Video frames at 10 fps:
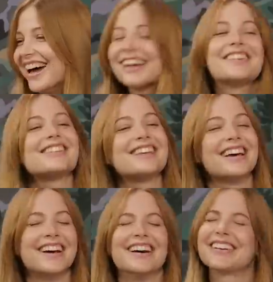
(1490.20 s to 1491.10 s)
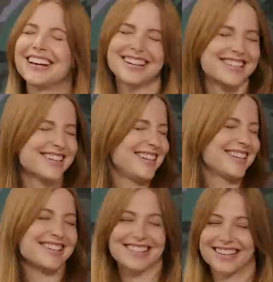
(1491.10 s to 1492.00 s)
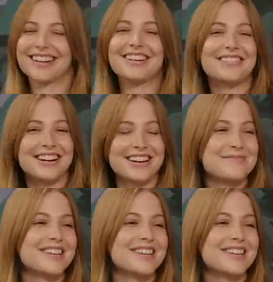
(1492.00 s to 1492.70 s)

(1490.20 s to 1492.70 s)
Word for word: And I was like, okay, she doesn't know who I am